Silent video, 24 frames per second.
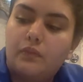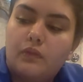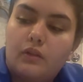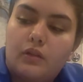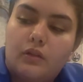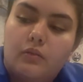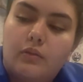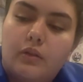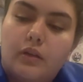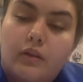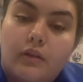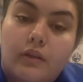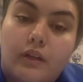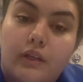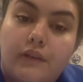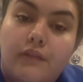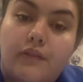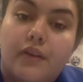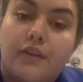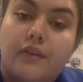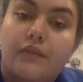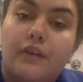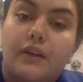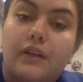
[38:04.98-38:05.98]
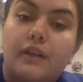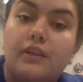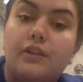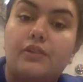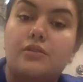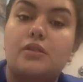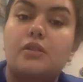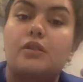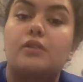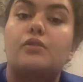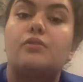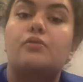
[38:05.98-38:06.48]
And we already verified it
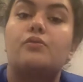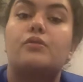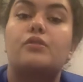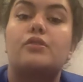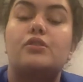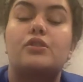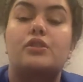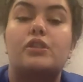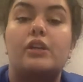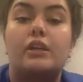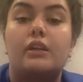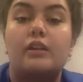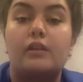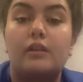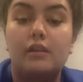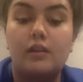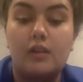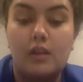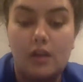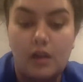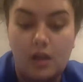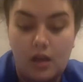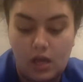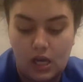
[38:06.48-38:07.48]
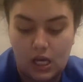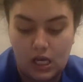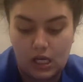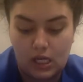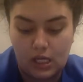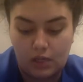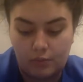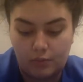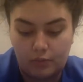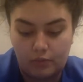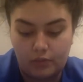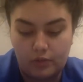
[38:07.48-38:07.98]
using a 2-nurse check.
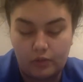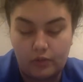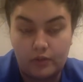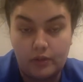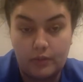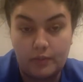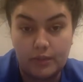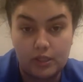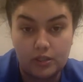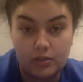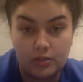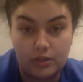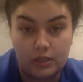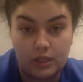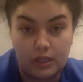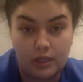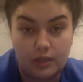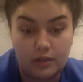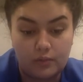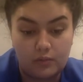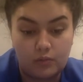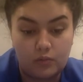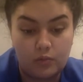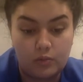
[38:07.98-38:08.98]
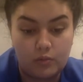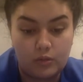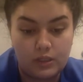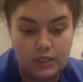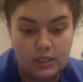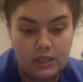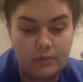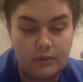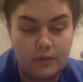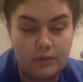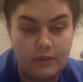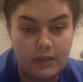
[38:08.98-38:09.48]
But we're going to make sure that one more
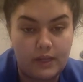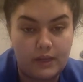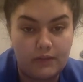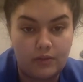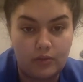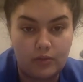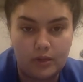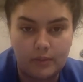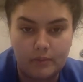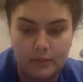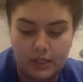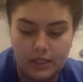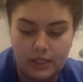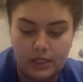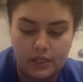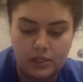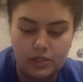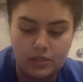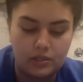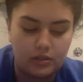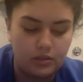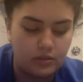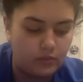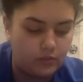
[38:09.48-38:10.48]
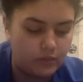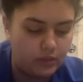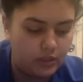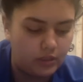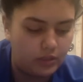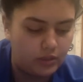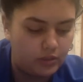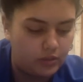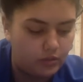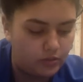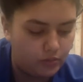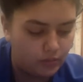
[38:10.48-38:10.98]
time that we have the right medication. So we're going to
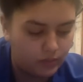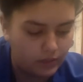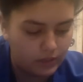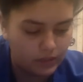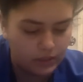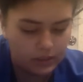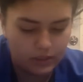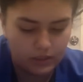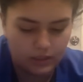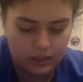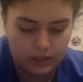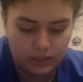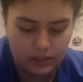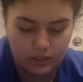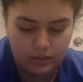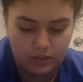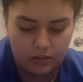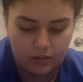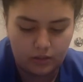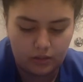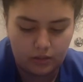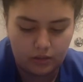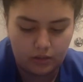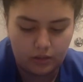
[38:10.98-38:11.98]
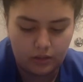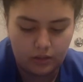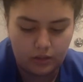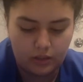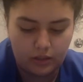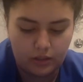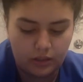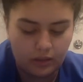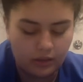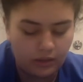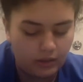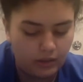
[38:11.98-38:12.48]
do insulin
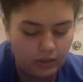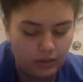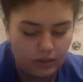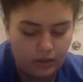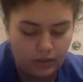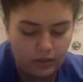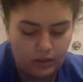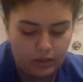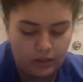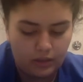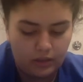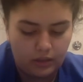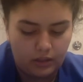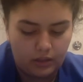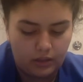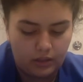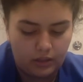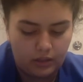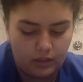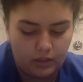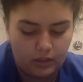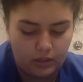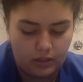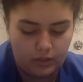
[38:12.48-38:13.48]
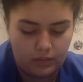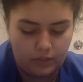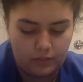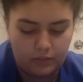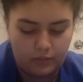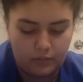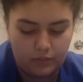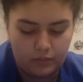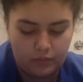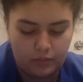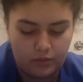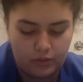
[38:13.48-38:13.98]
R
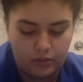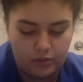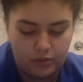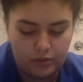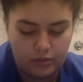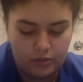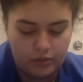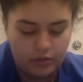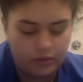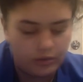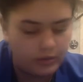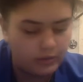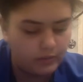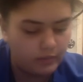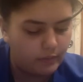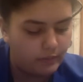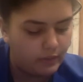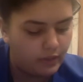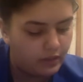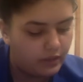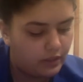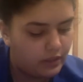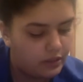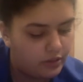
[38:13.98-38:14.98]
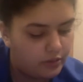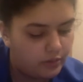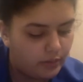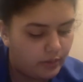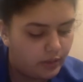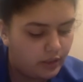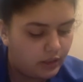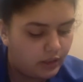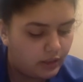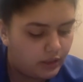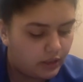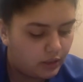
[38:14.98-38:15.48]
100 units per milliliter. We're
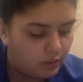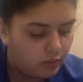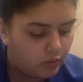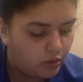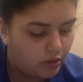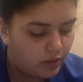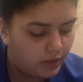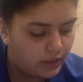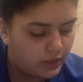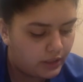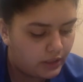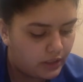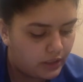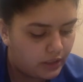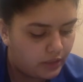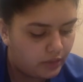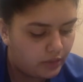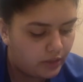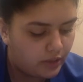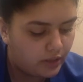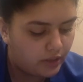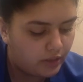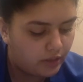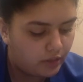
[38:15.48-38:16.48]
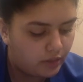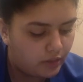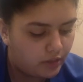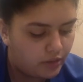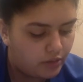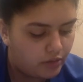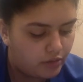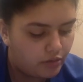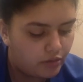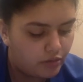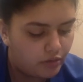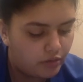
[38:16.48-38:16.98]
going to look at the MAR insulin regular
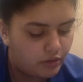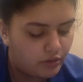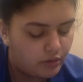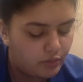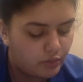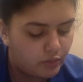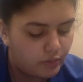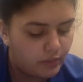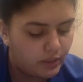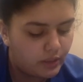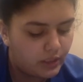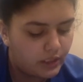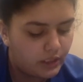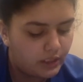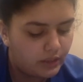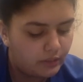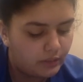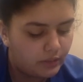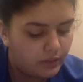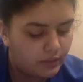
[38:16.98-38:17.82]
100 units per milliliter